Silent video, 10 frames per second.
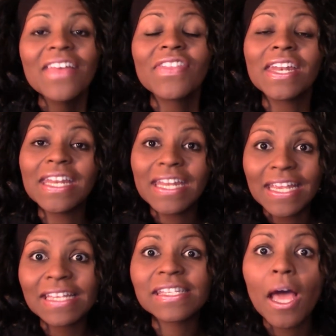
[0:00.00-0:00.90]
than it
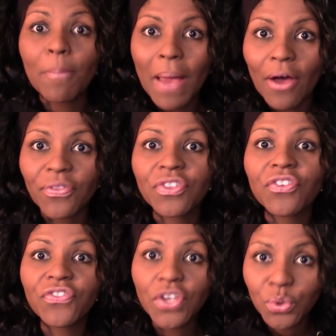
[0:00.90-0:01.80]
is about the
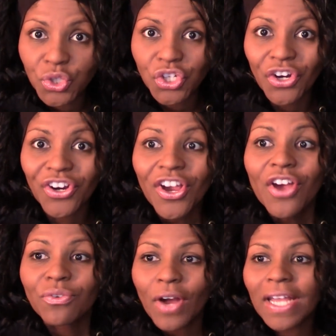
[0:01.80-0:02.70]
future,
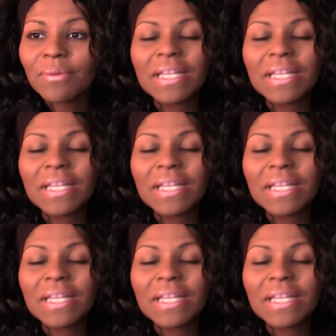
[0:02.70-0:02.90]
right?